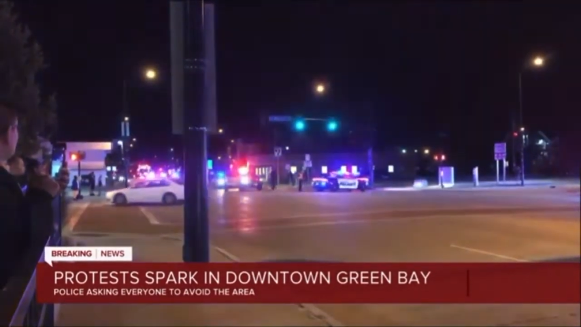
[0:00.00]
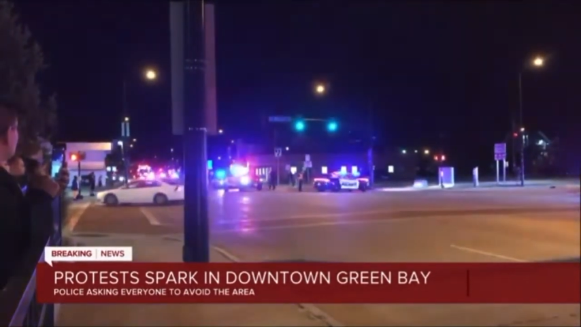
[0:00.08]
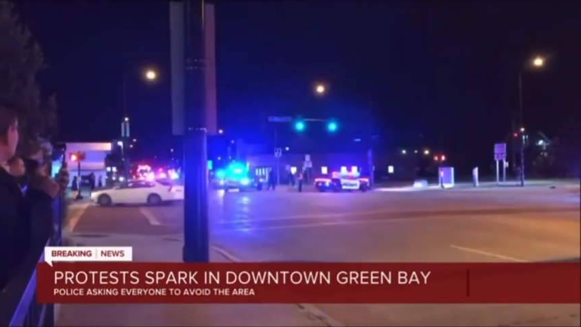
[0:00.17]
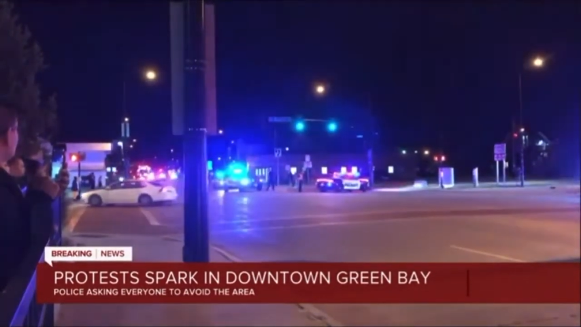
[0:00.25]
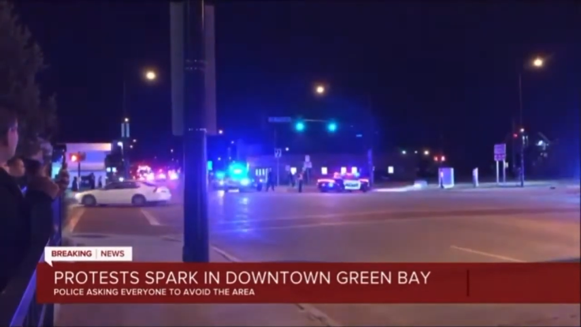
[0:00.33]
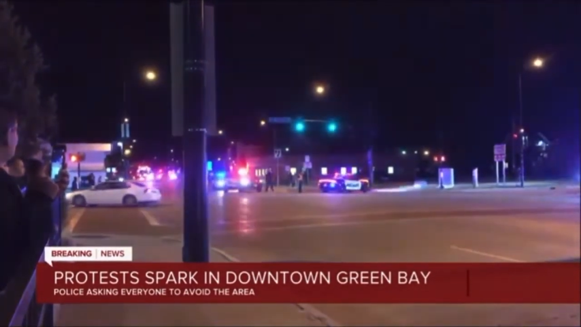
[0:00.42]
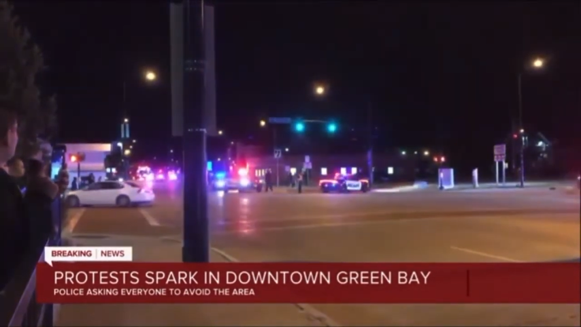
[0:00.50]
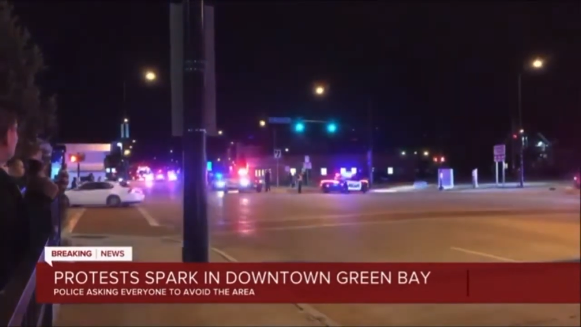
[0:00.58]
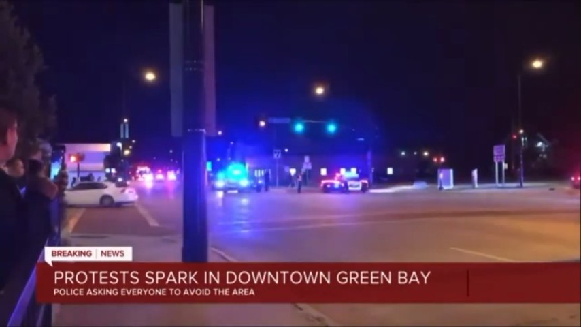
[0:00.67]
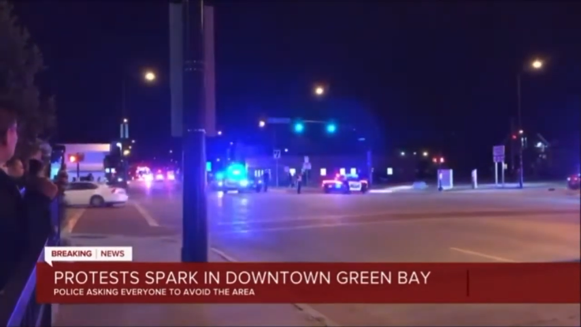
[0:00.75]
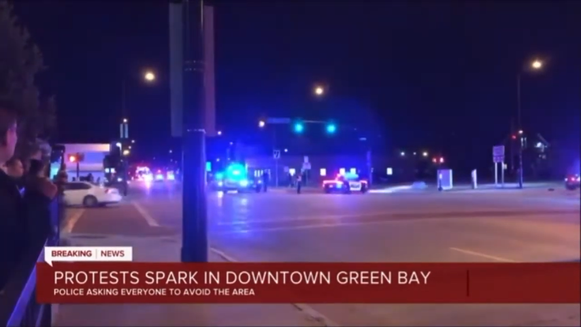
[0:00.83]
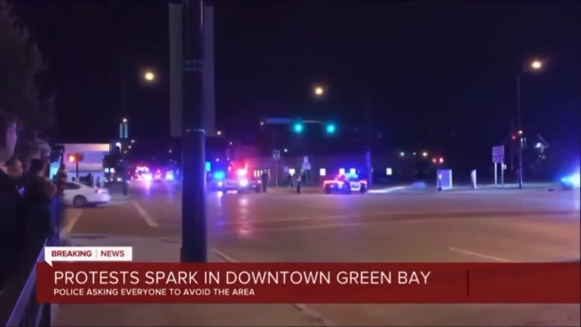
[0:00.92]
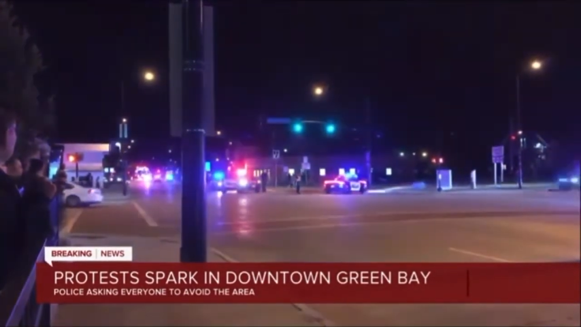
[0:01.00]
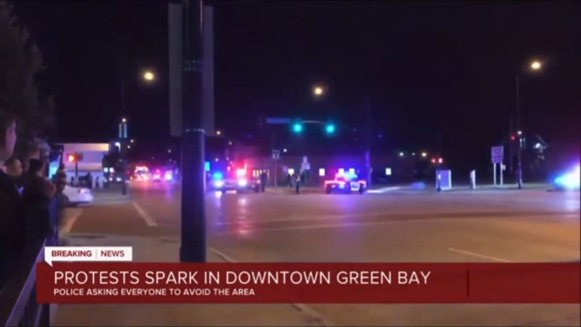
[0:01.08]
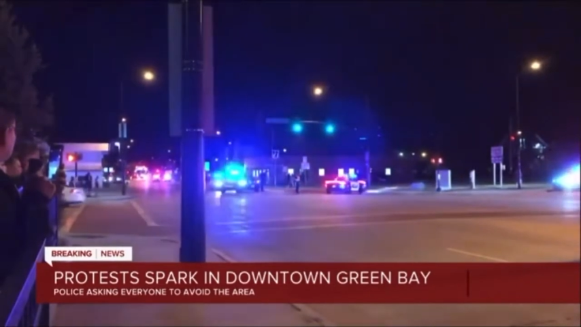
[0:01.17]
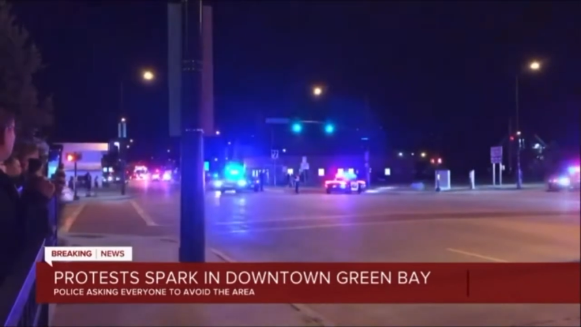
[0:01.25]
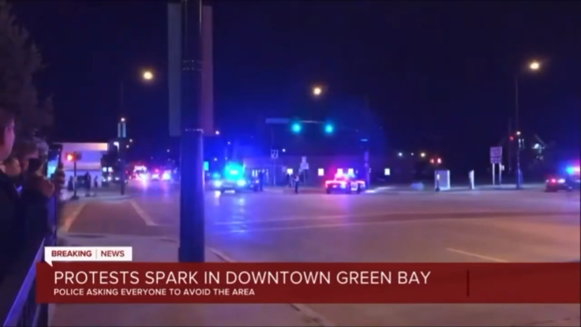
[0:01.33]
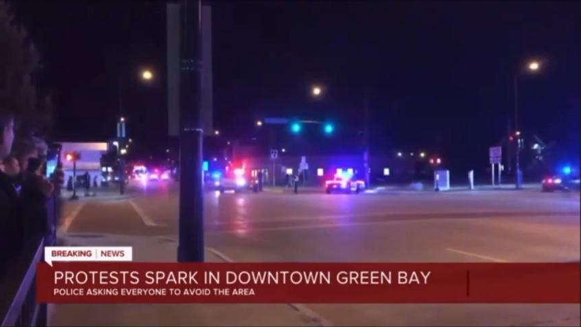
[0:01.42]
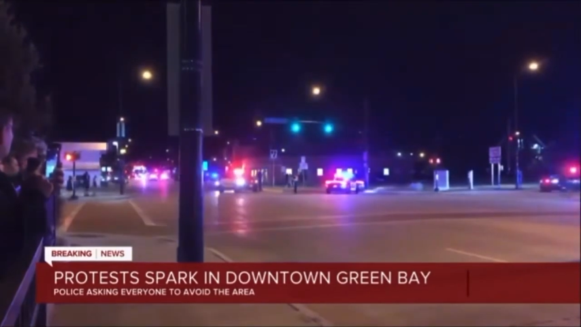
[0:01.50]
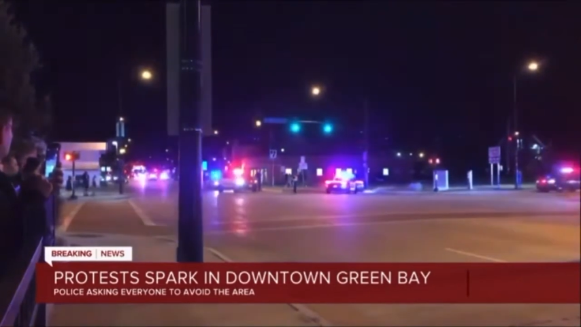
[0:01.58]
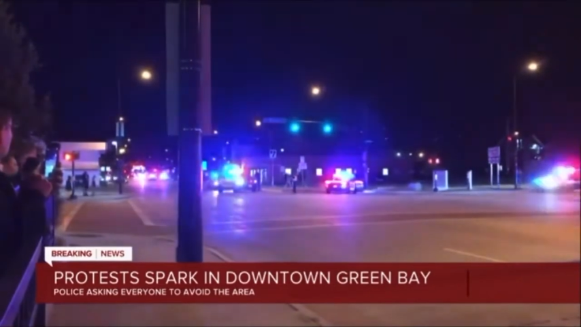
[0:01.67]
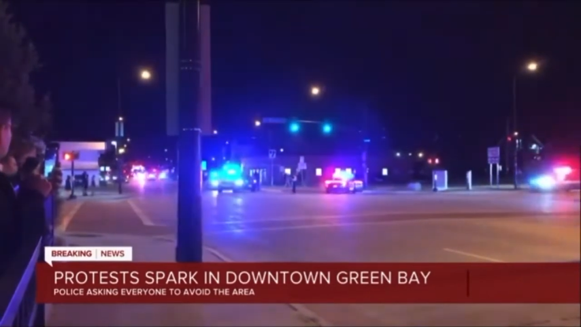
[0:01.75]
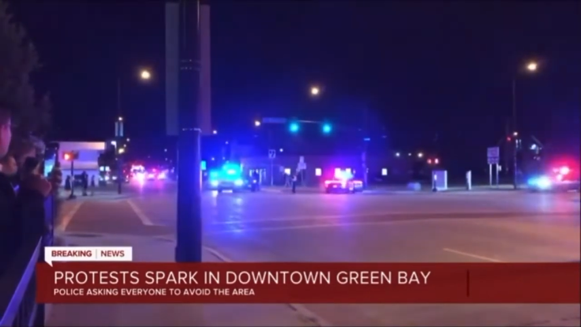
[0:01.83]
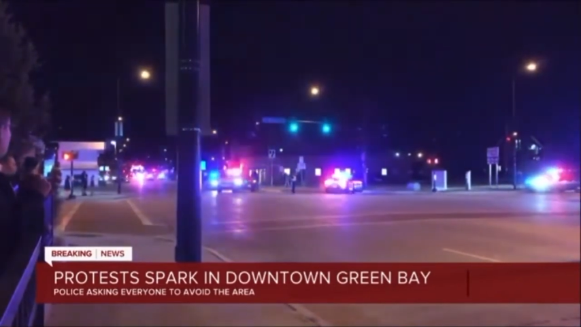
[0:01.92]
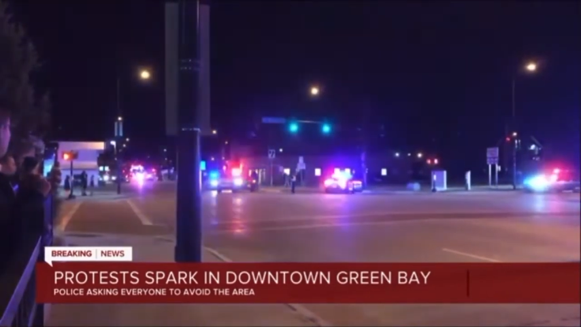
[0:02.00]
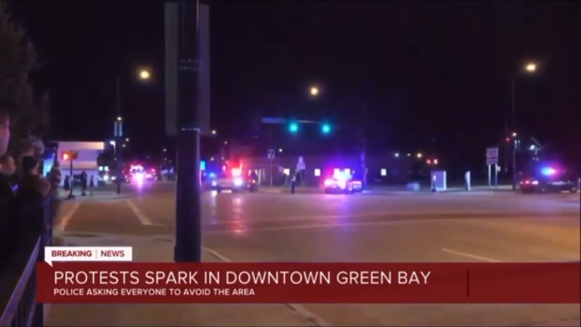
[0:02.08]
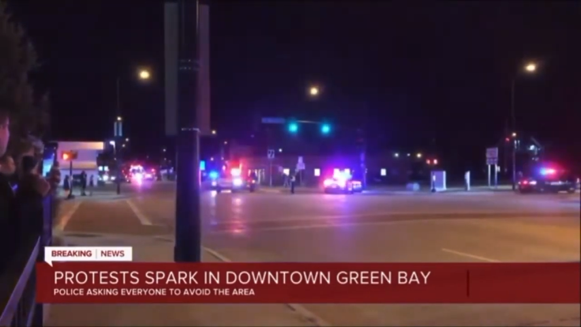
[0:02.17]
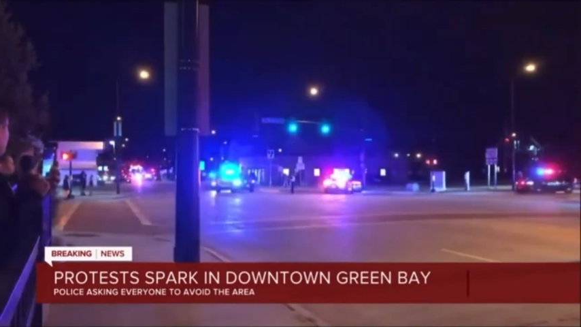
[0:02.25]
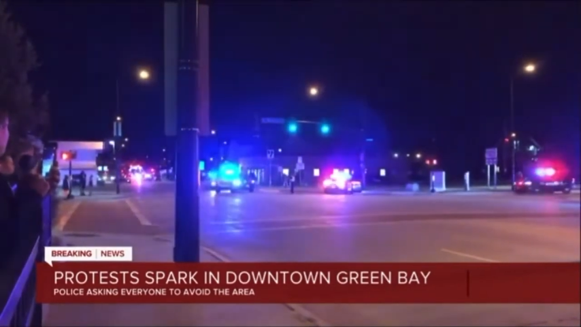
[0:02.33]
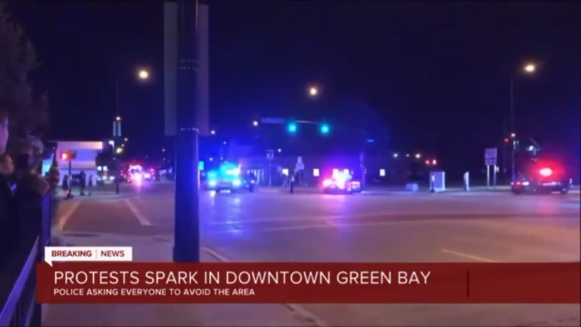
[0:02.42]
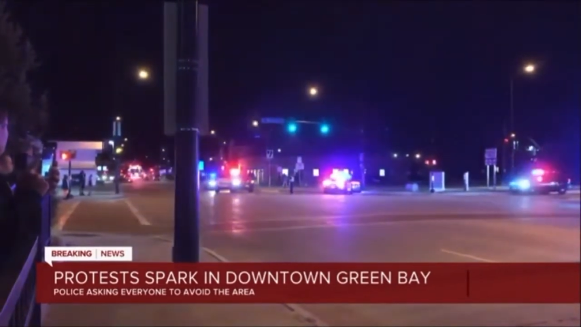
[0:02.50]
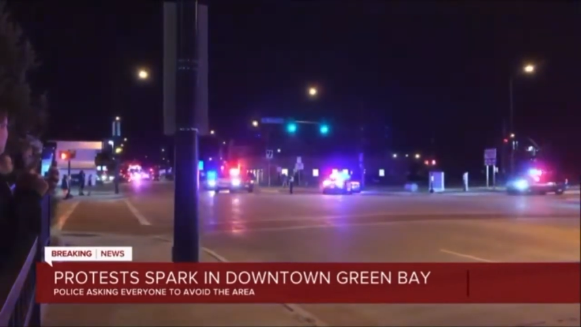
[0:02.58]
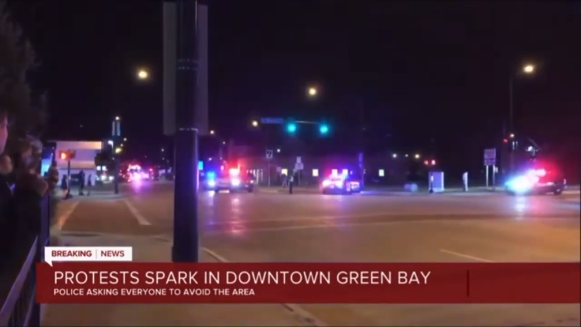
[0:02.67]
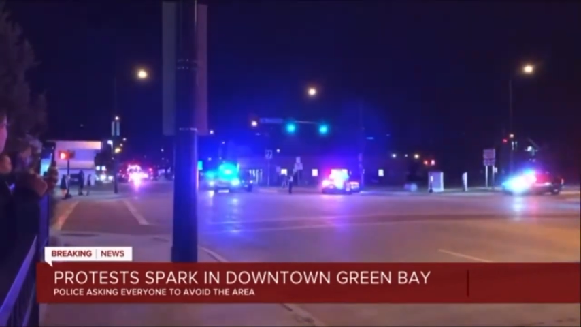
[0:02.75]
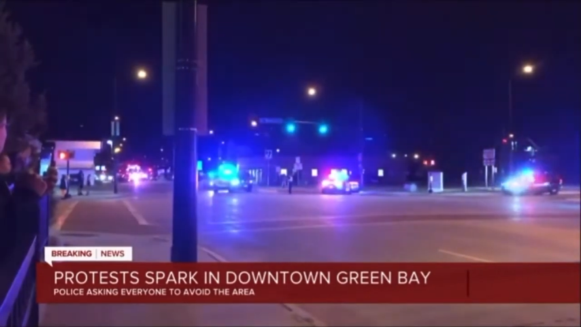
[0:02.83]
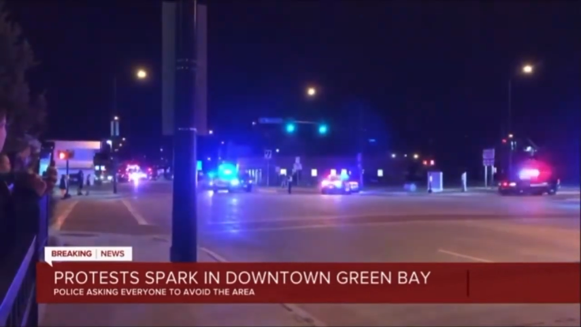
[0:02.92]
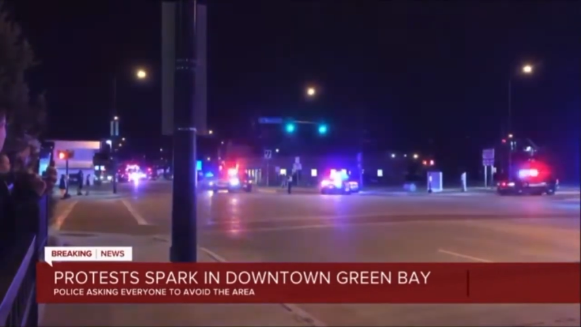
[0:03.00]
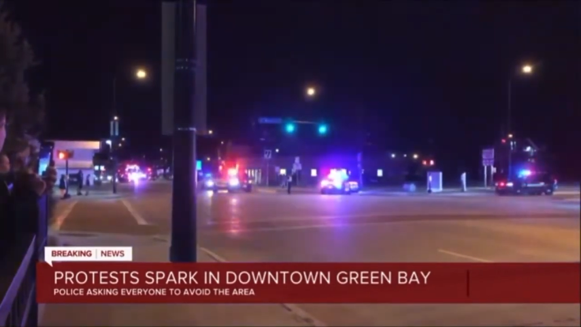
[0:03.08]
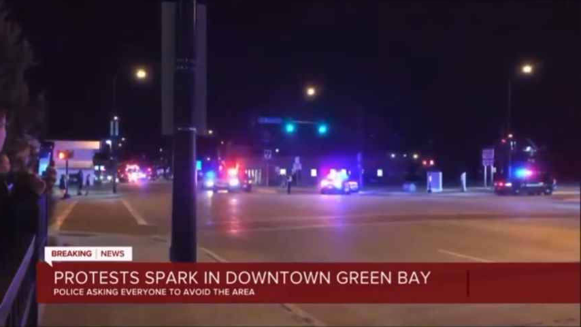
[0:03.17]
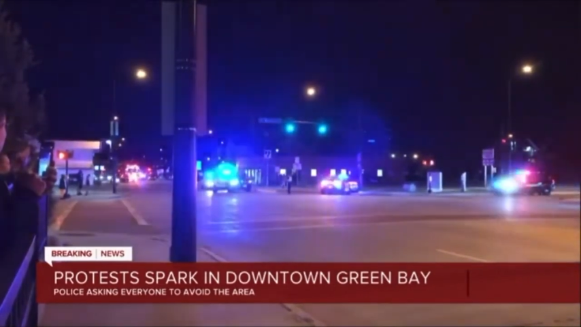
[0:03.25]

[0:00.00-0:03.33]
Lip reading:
(no speaker visible)